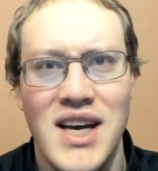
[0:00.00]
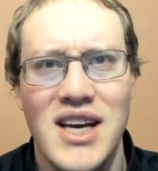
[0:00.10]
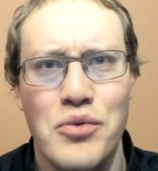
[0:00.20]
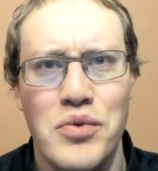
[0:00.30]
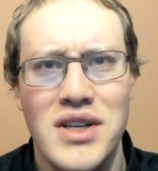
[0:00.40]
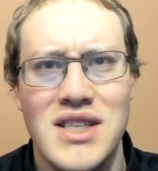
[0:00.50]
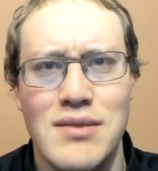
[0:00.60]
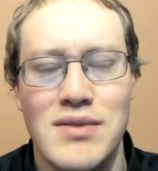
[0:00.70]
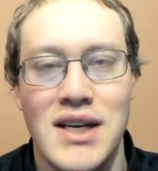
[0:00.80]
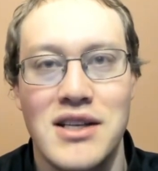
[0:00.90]
it really
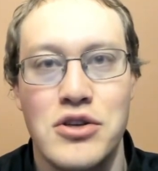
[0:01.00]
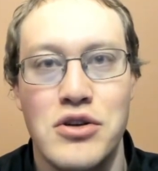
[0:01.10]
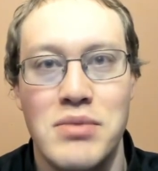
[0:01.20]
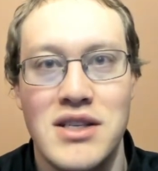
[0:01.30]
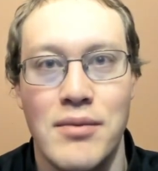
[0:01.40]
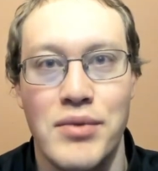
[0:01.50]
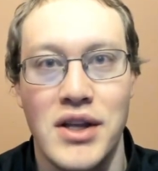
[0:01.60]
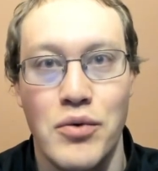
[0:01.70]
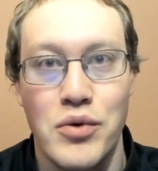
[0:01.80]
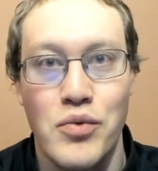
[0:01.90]
seems like this should be something
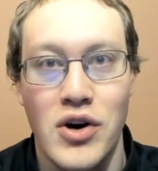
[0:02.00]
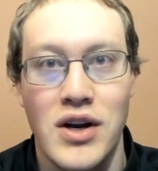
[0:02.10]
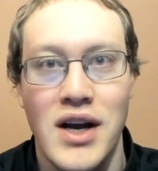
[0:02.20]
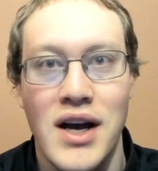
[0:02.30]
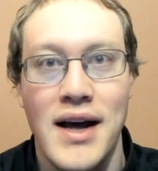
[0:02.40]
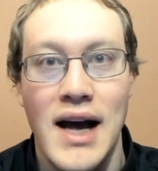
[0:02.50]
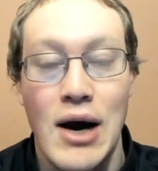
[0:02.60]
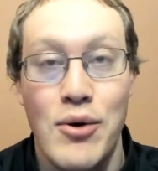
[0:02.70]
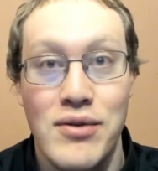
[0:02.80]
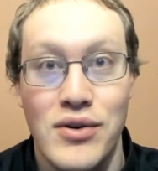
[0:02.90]
that would work
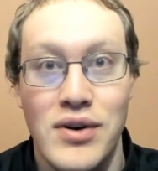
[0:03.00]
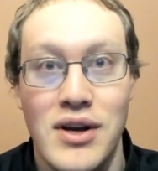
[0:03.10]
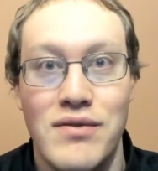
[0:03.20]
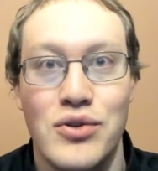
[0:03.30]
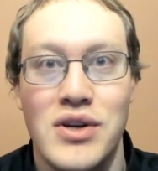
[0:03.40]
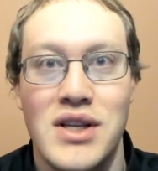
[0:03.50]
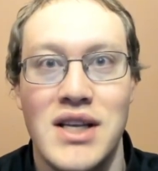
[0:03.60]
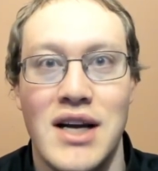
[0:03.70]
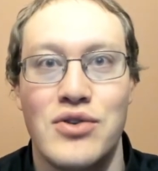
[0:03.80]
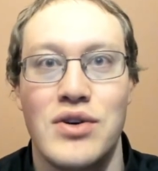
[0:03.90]
However, if you look at
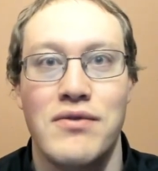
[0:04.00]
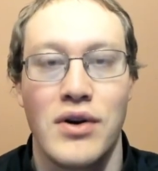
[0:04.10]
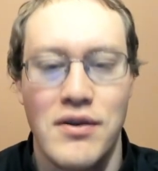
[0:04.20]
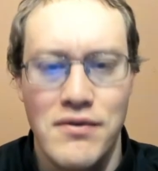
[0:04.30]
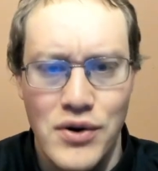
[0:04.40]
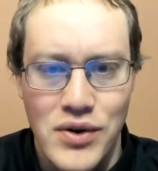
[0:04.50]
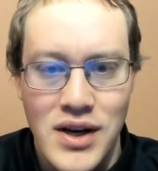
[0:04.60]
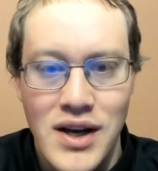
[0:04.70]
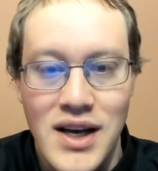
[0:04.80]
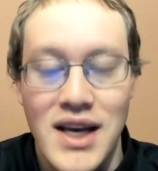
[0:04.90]
the entry for convoke
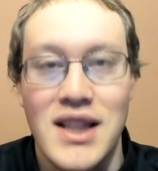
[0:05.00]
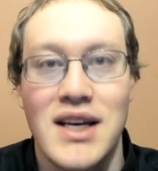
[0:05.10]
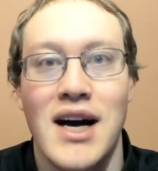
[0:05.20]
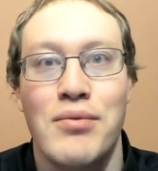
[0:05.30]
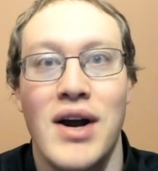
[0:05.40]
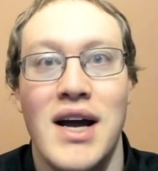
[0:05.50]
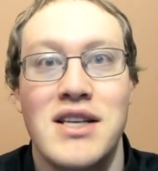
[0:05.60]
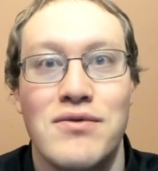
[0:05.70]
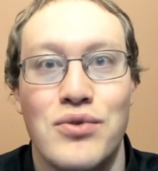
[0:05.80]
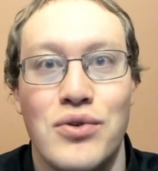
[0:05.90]
in the
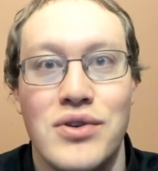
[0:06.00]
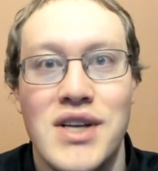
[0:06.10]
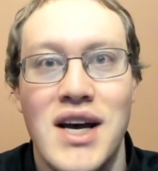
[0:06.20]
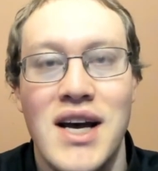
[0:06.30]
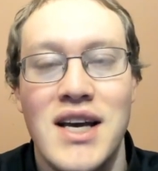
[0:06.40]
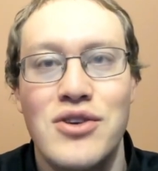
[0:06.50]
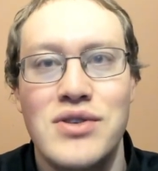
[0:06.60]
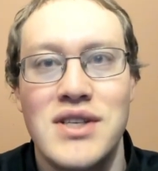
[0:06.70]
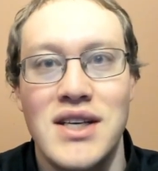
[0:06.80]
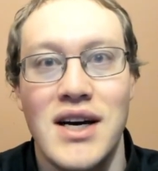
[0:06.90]
comprehensive rules, you
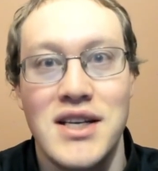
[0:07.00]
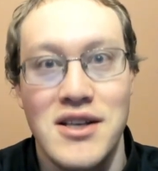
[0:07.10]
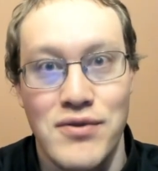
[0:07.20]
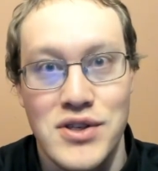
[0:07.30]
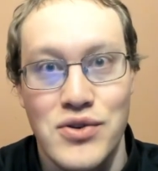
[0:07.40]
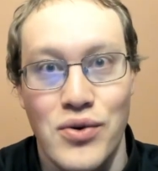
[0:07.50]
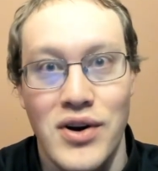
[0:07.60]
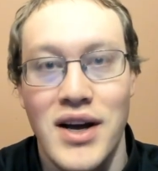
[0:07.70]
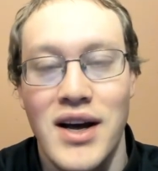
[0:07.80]
see a different story.